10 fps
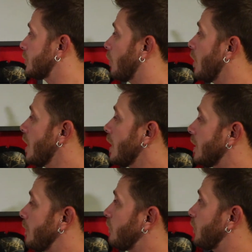So
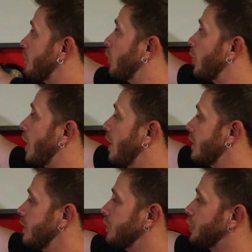let me flip them around
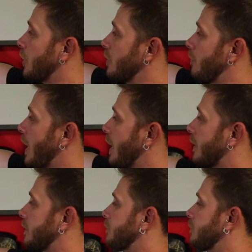here and show you the back.